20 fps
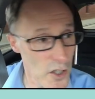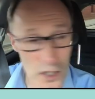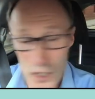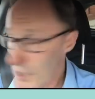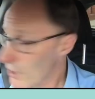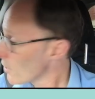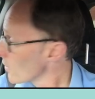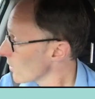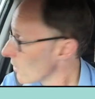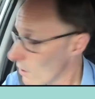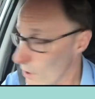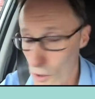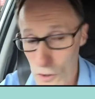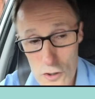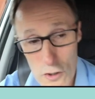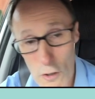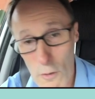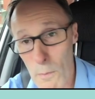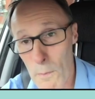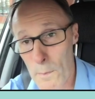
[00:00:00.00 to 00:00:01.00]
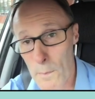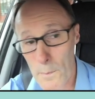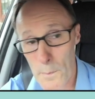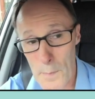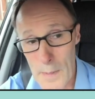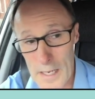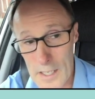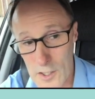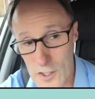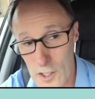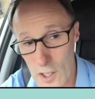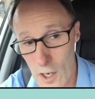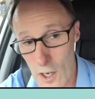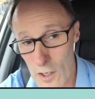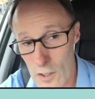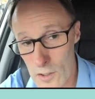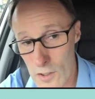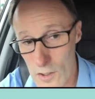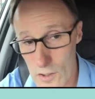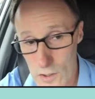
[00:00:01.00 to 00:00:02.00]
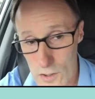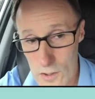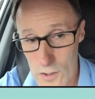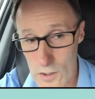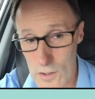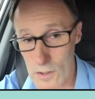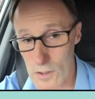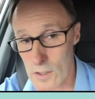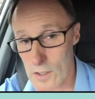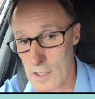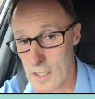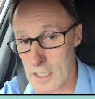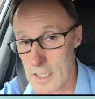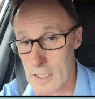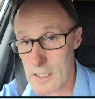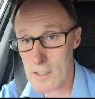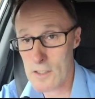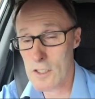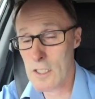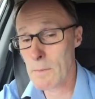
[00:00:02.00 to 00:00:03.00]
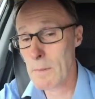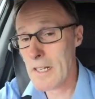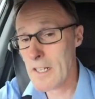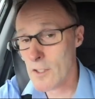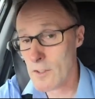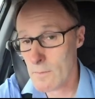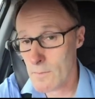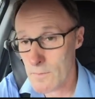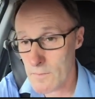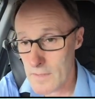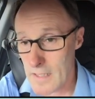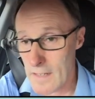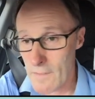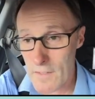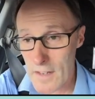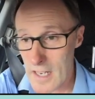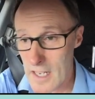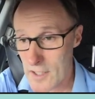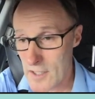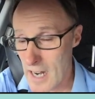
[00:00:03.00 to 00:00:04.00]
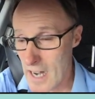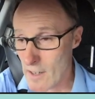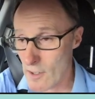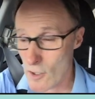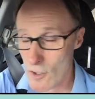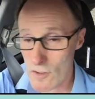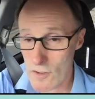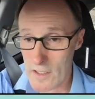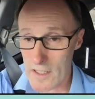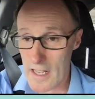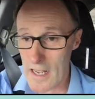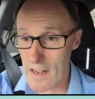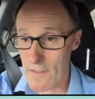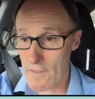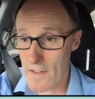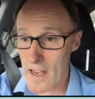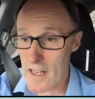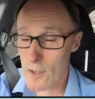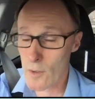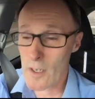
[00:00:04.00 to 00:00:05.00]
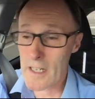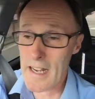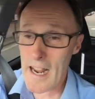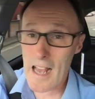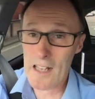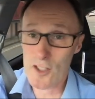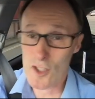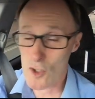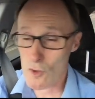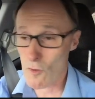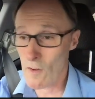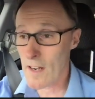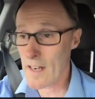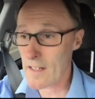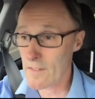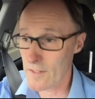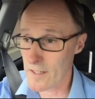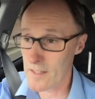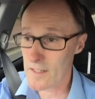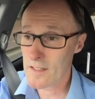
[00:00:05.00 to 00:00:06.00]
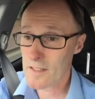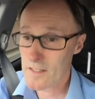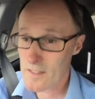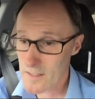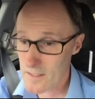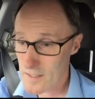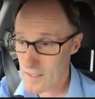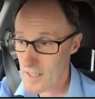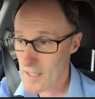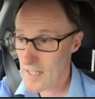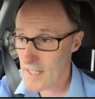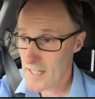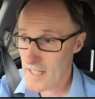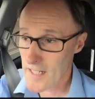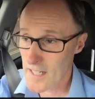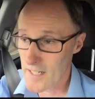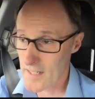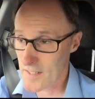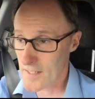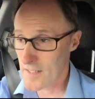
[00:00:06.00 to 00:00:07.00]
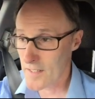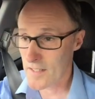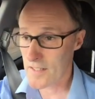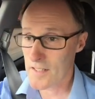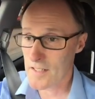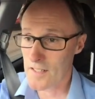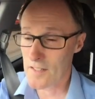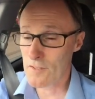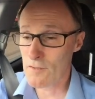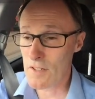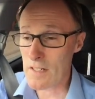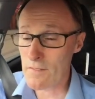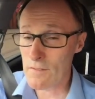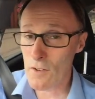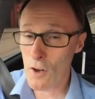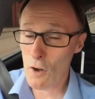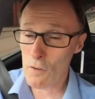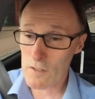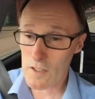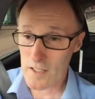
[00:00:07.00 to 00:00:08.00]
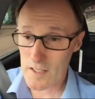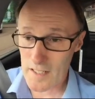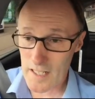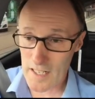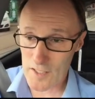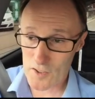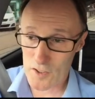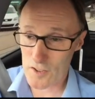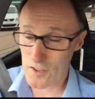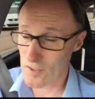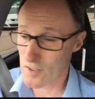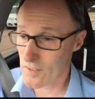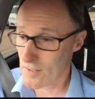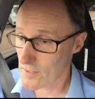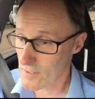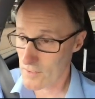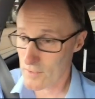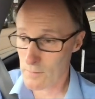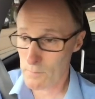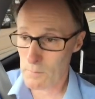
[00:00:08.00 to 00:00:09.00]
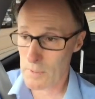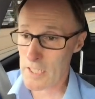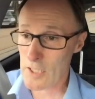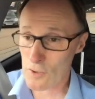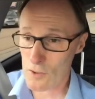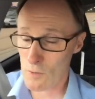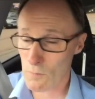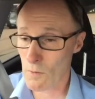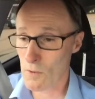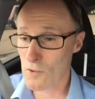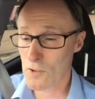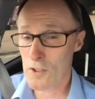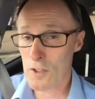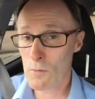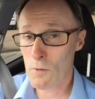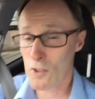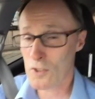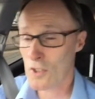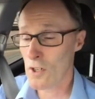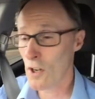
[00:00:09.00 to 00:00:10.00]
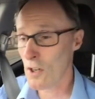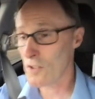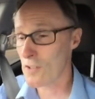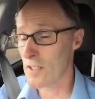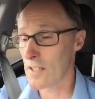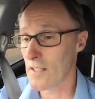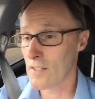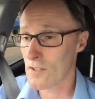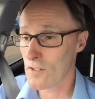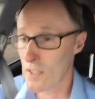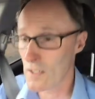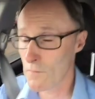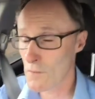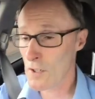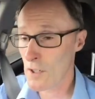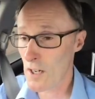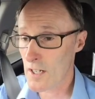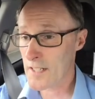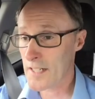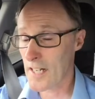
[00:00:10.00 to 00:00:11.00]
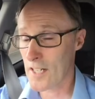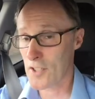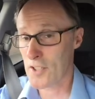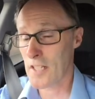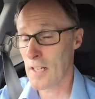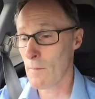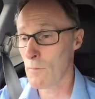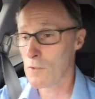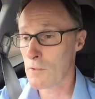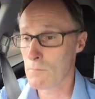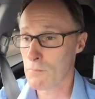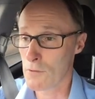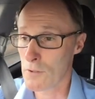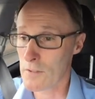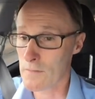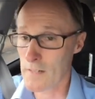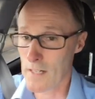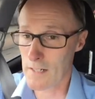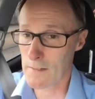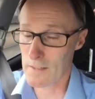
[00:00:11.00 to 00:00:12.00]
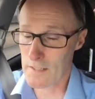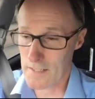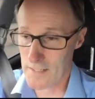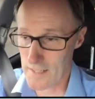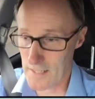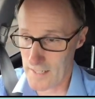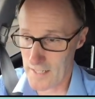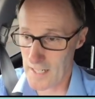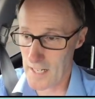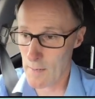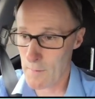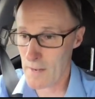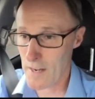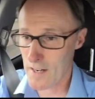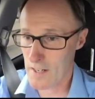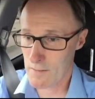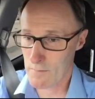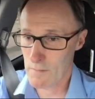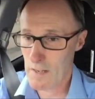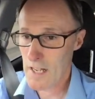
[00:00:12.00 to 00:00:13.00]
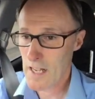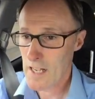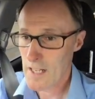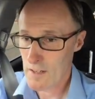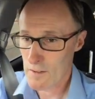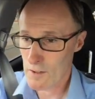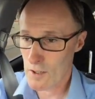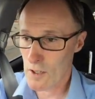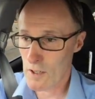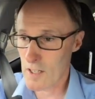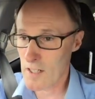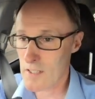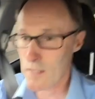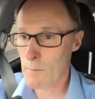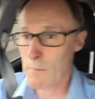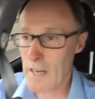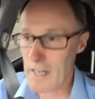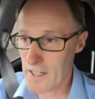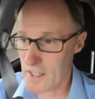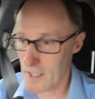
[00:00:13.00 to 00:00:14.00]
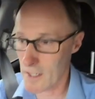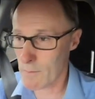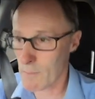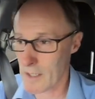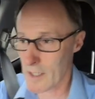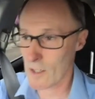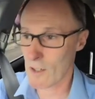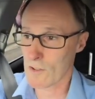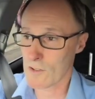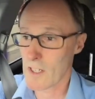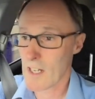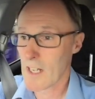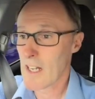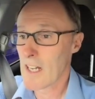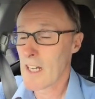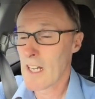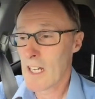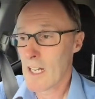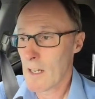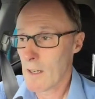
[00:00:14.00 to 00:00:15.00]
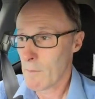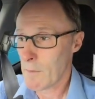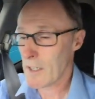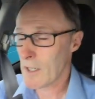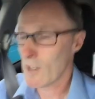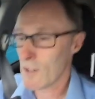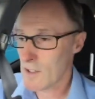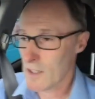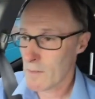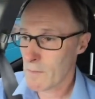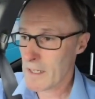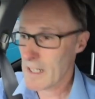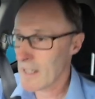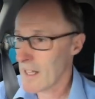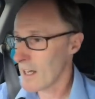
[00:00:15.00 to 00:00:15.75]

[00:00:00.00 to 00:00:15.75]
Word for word: you can also pass it on to the, to the police. If they're, dangerous, if they're doing careless driving and they're involved in an accident, the police will want to know what's caused it. So if you've got a dash cam to prove that, that caravan has gone into the back of you because because they've been